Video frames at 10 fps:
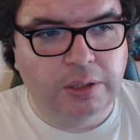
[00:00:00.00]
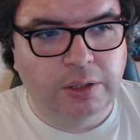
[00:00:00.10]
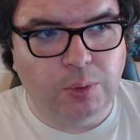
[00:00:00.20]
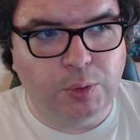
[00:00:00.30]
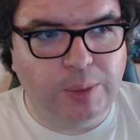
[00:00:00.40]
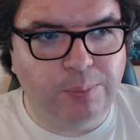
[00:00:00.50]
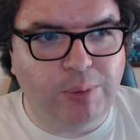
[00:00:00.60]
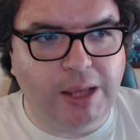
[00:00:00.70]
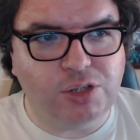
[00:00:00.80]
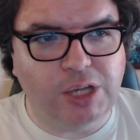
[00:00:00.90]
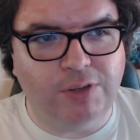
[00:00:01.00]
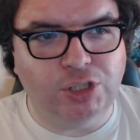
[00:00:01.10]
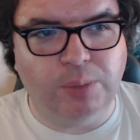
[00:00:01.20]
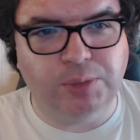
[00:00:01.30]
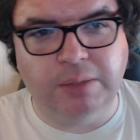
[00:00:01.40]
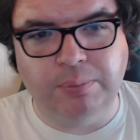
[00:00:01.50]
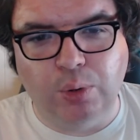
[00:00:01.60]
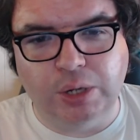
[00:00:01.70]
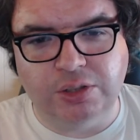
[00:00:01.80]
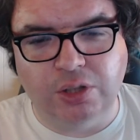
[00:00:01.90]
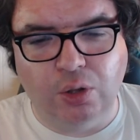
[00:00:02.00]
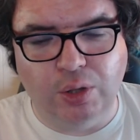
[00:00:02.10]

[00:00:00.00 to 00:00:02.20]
with them basically having jumped on board and the whole